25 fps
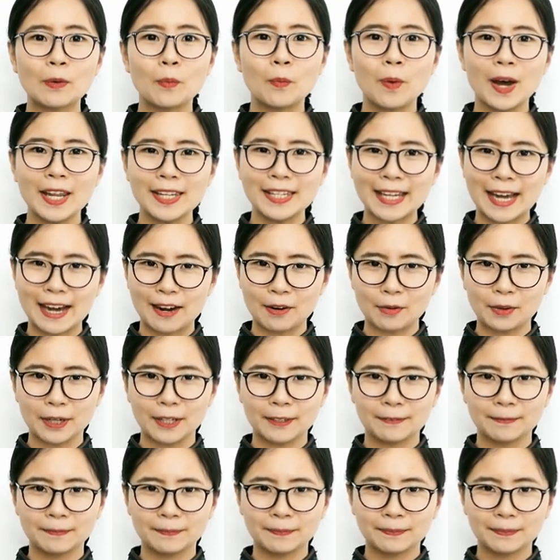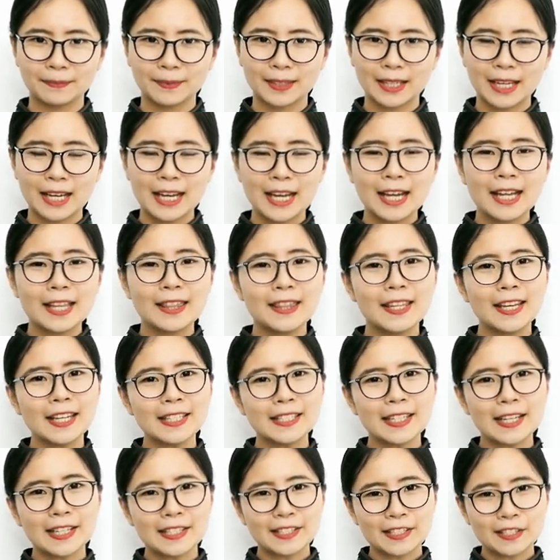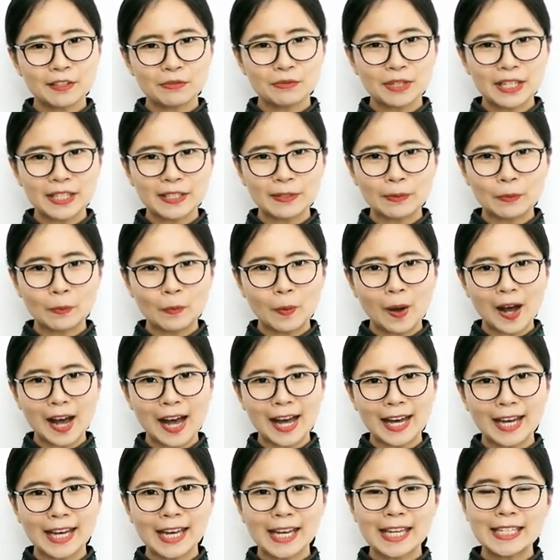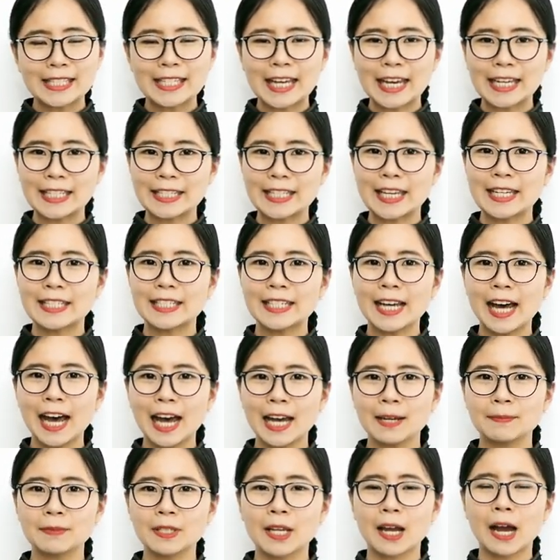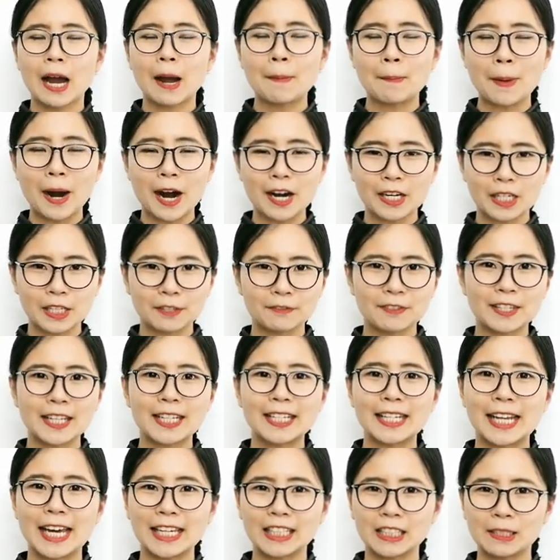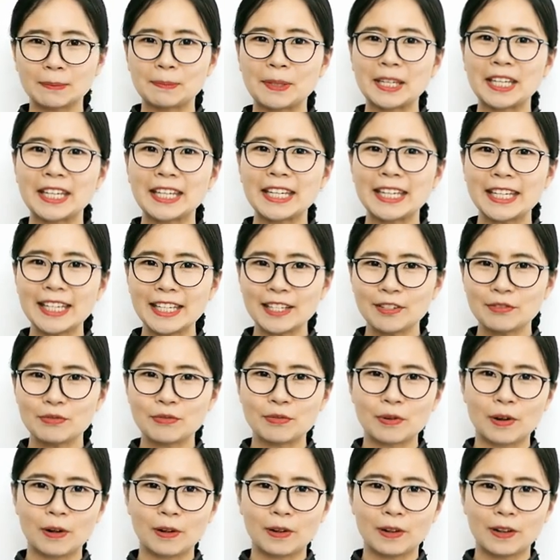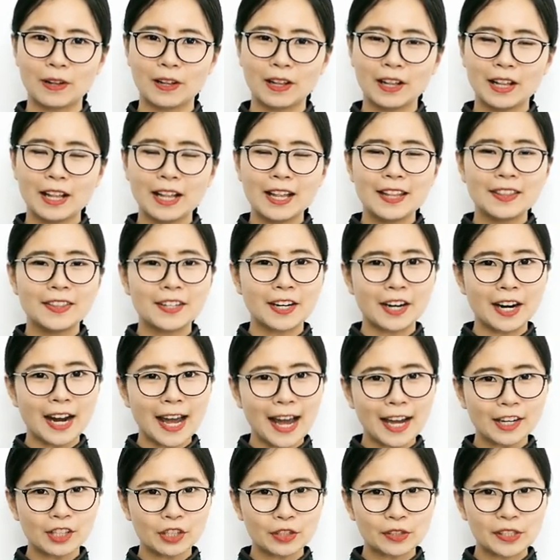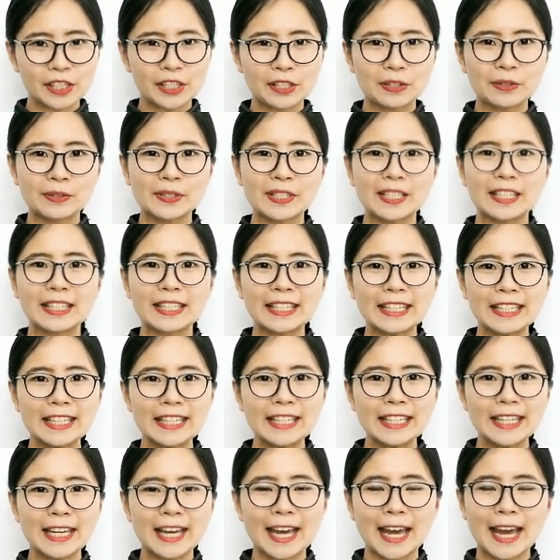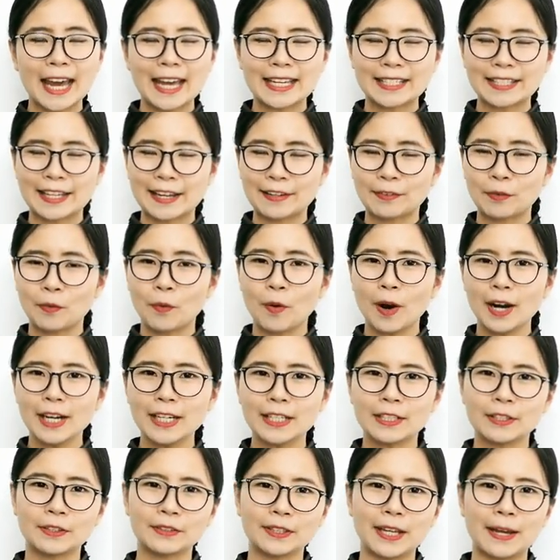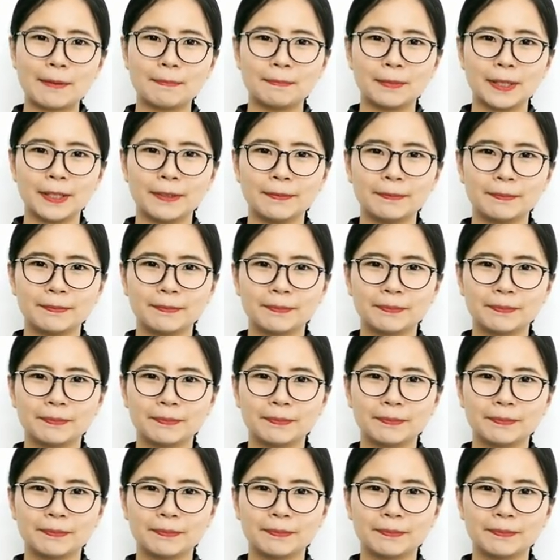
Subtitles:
1 hour. This is the reason why dates and times are part of the let it be yi rule. They are actually using yi as an ordinal number.